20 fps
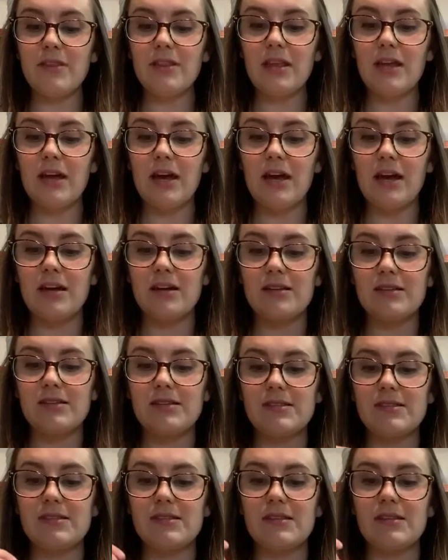that has
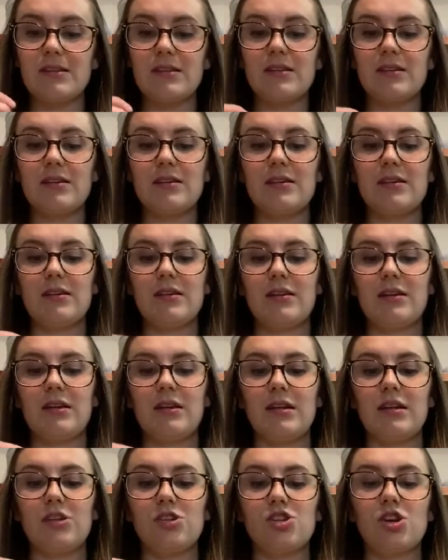
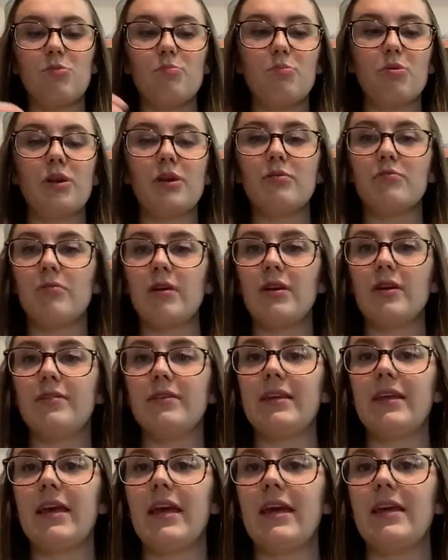a sharp point right on
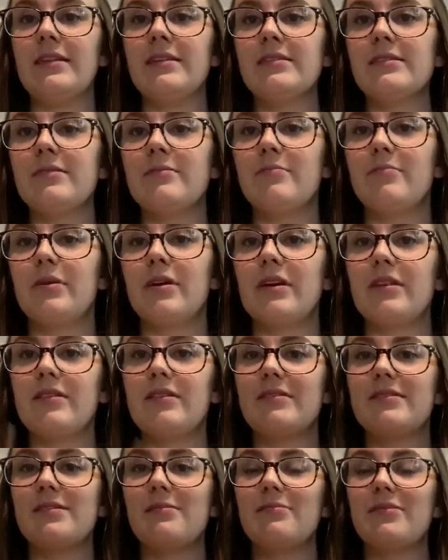the end, but
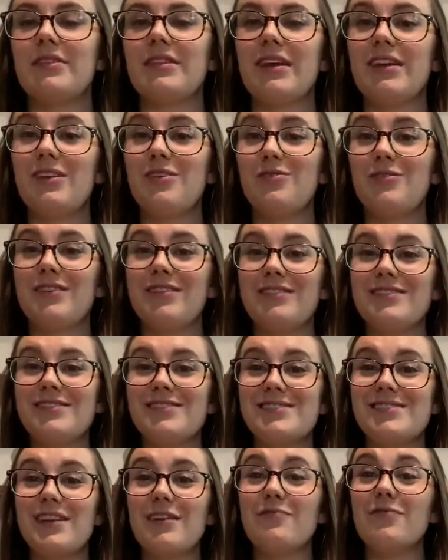something that you can
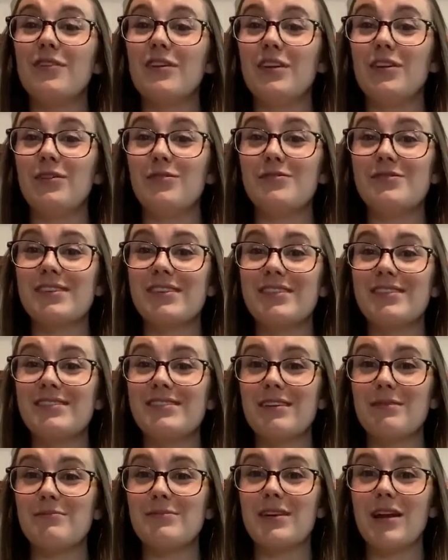safely use at the
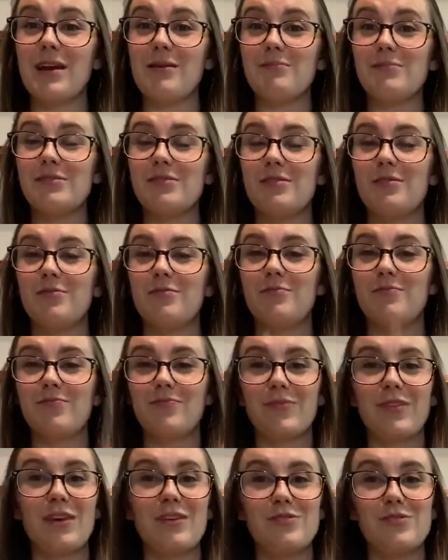same time. So,
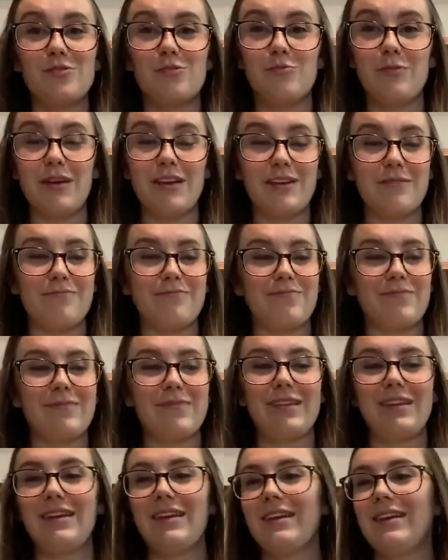toothpick.
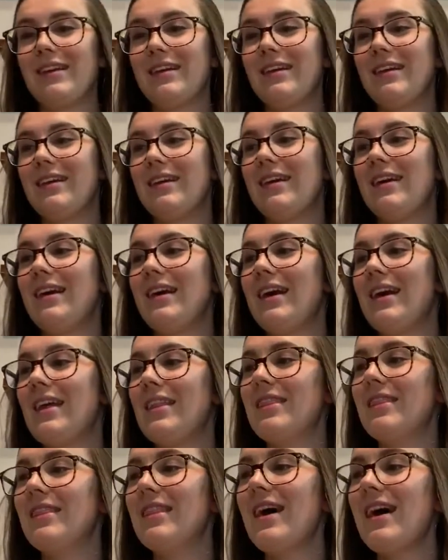
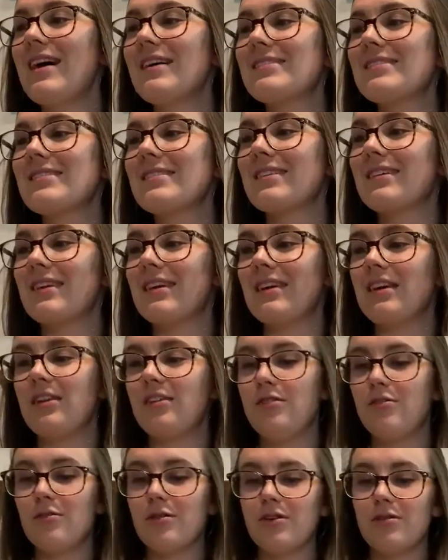And lastly,
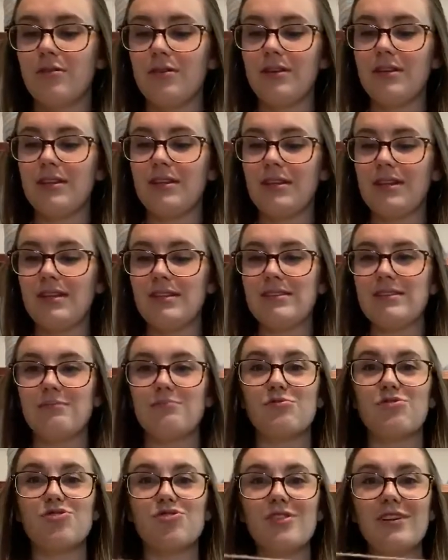you are going to need
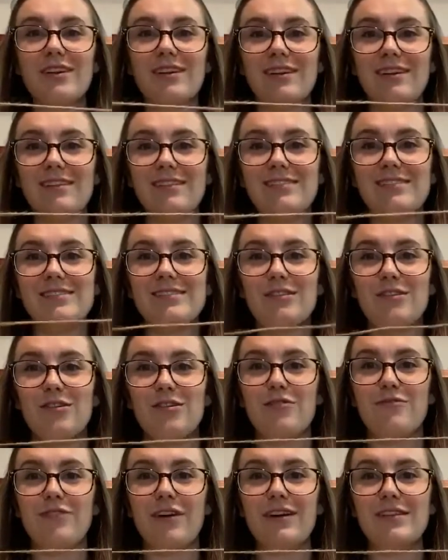some string.
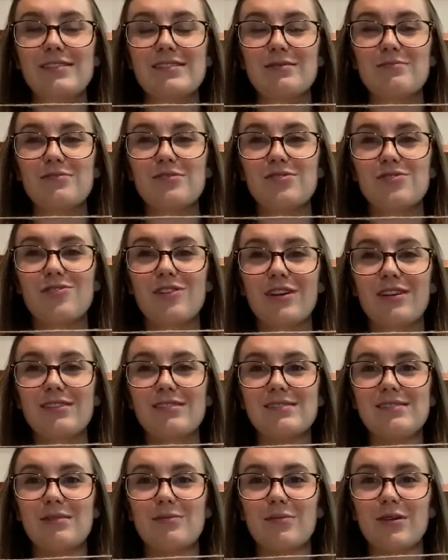So find some
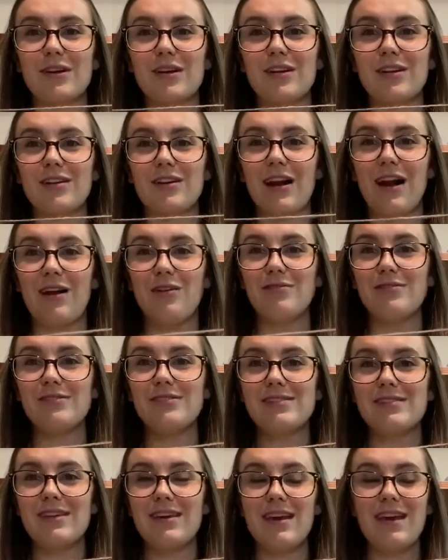string somewhere in your
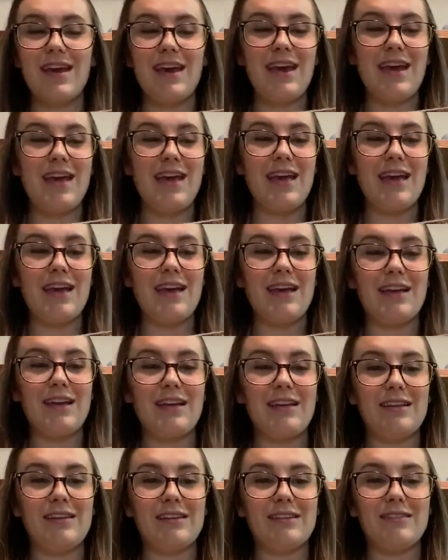house,
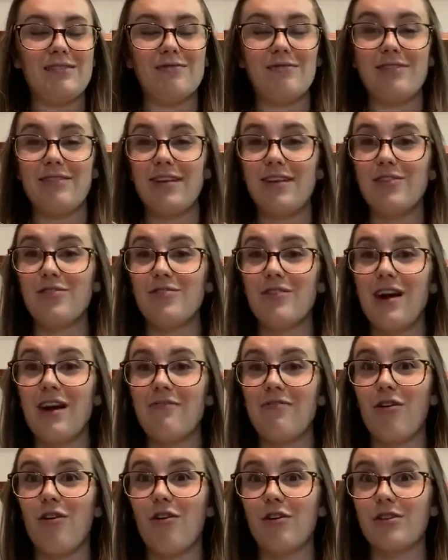and then you'll
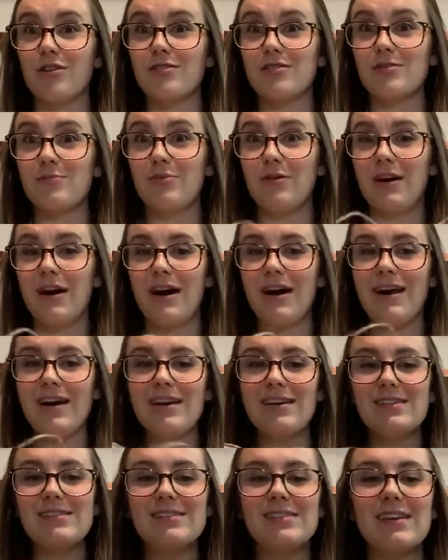have all your
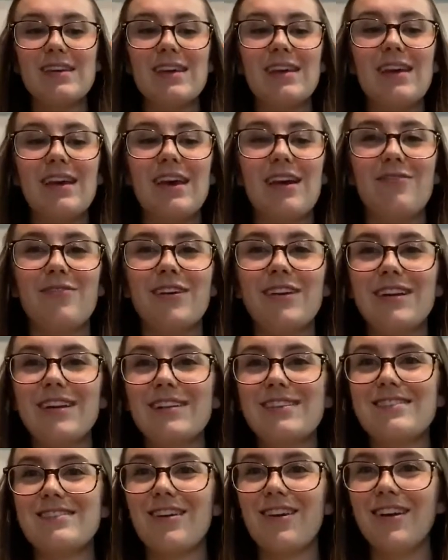supplies, and we can
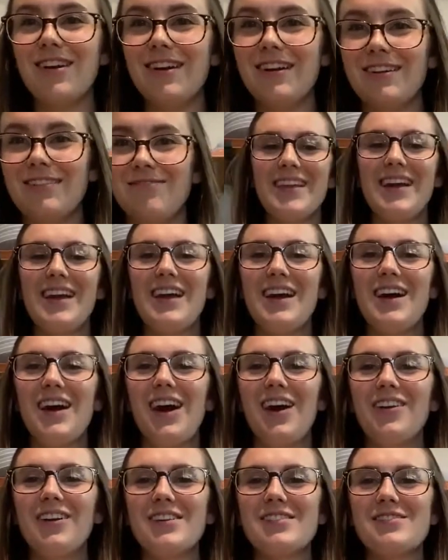get started.
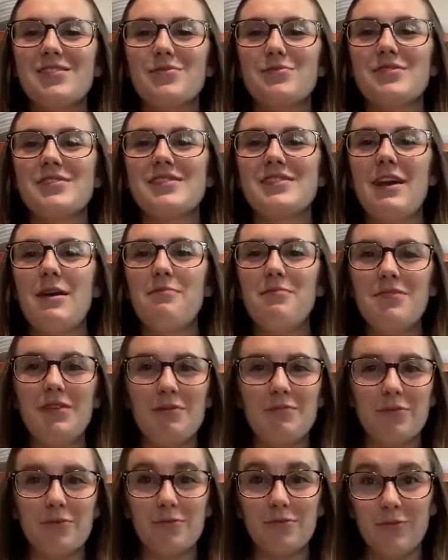All right, so step
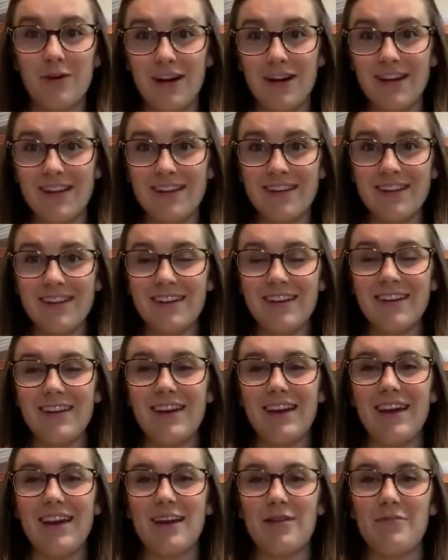number 1
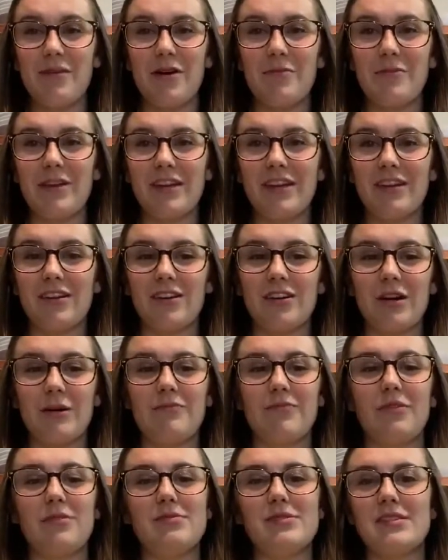on making our
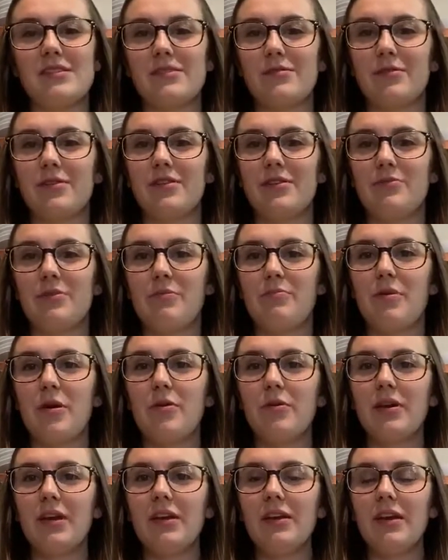cup phones is going to be
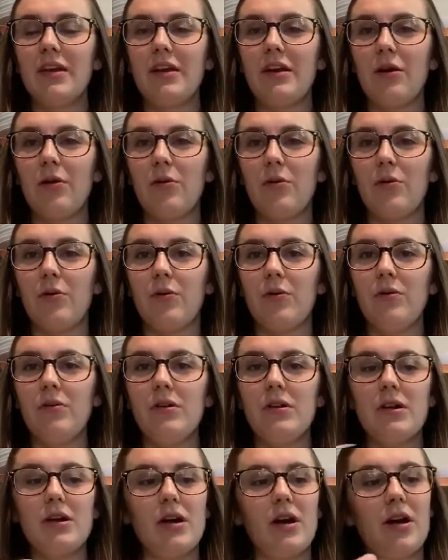poking a hole
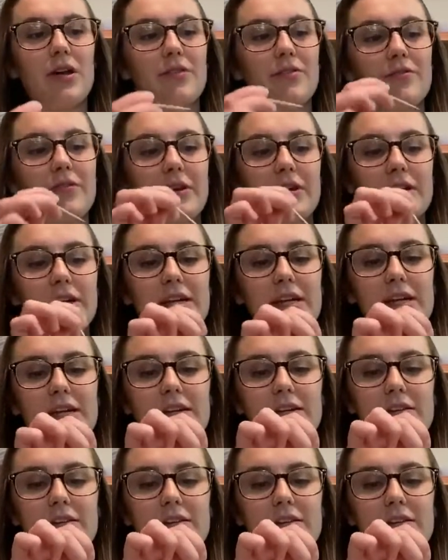on the very